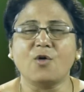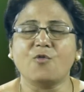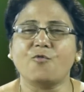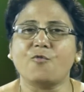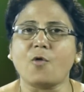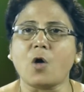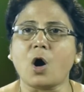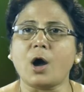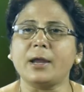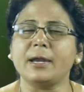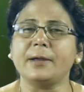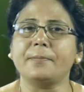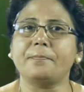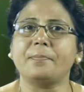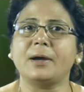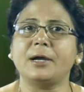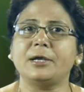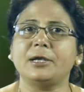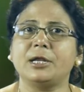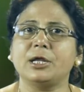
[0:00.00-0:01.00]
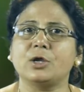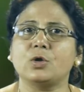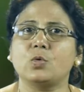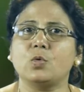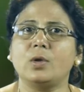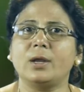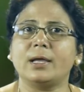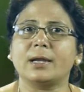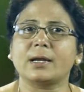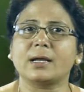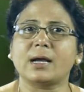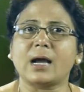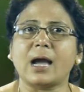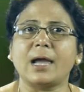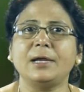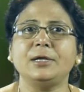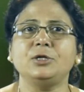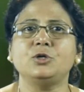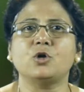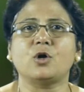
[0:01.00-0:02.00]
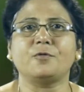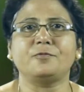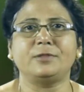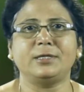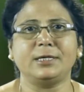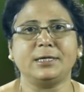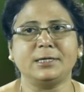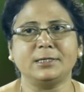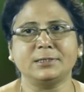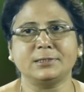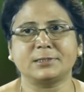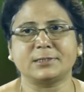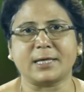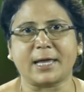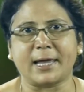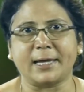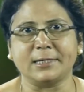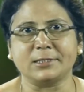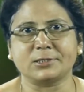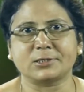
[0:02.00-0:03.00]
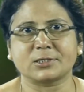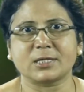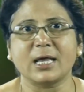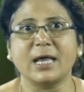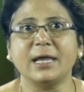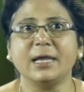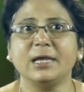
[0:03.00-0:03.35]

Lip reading: for a particular kind of the insects,